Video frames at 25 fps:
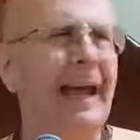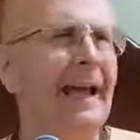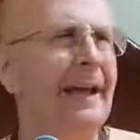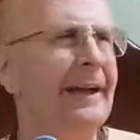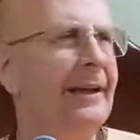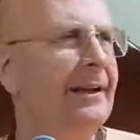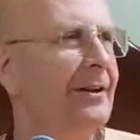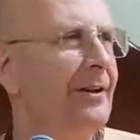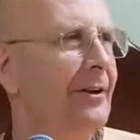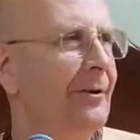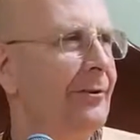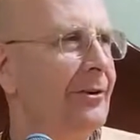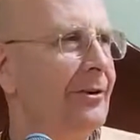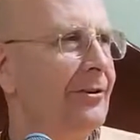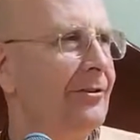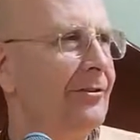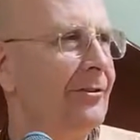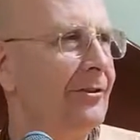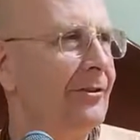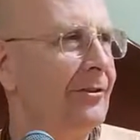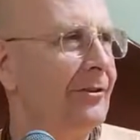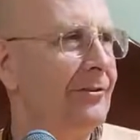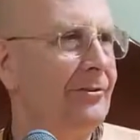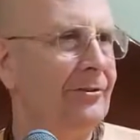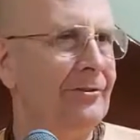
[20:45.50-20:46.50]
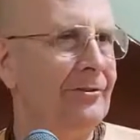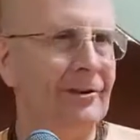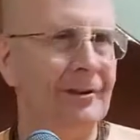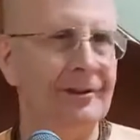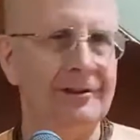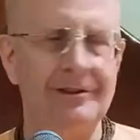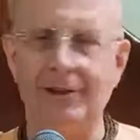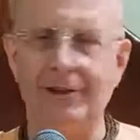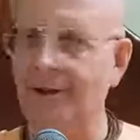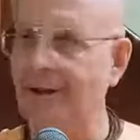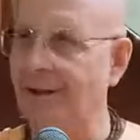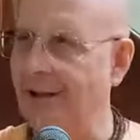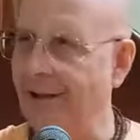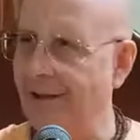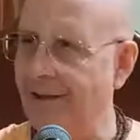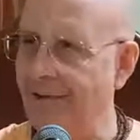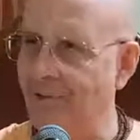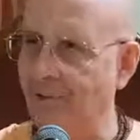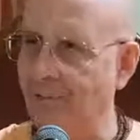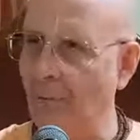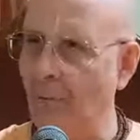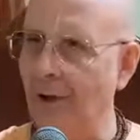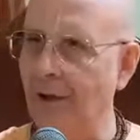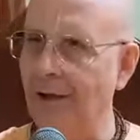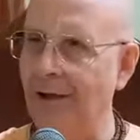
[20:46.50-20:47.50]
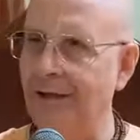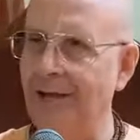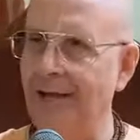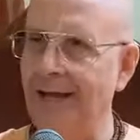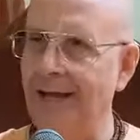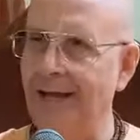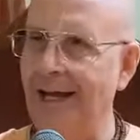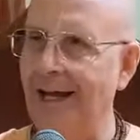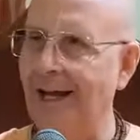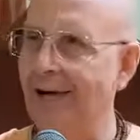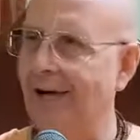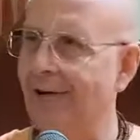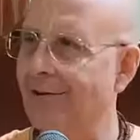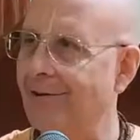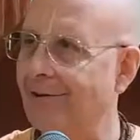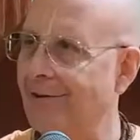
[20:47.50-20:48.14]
he notices that they're kind of walking out